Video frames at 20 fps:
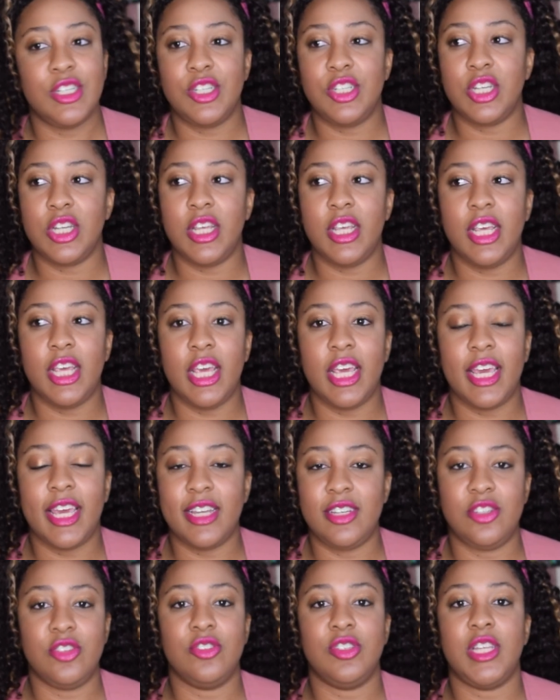She
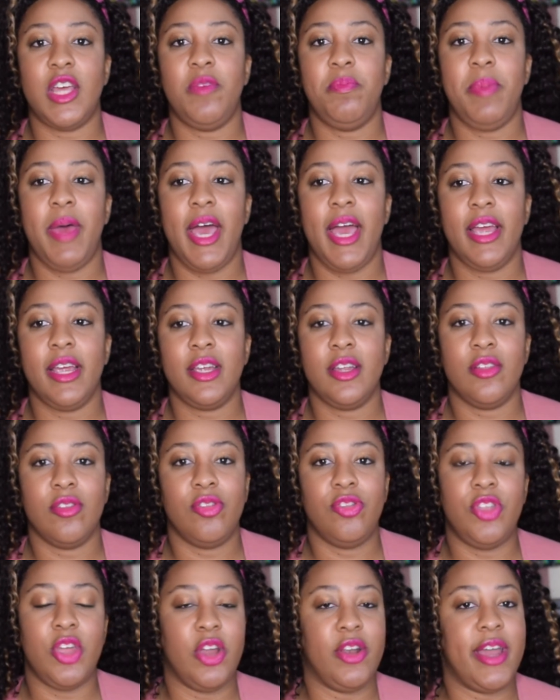gets her stuff back,
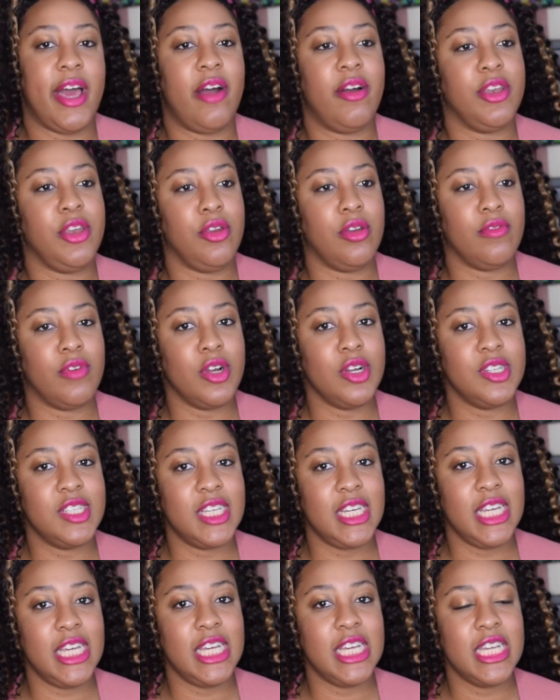they're now at
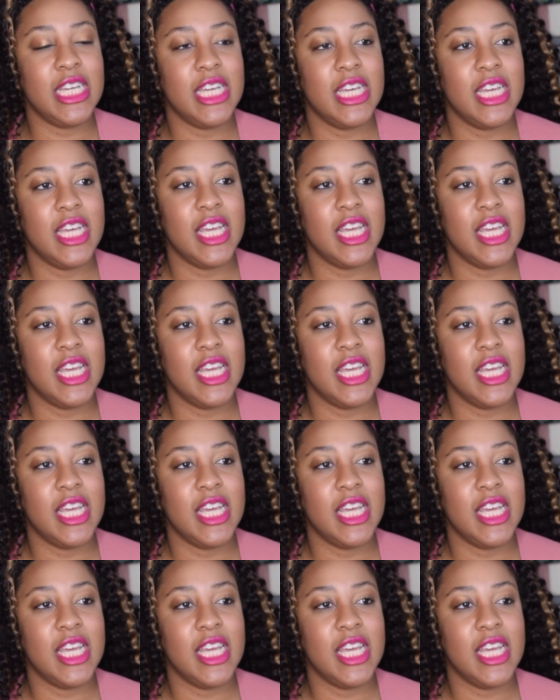university,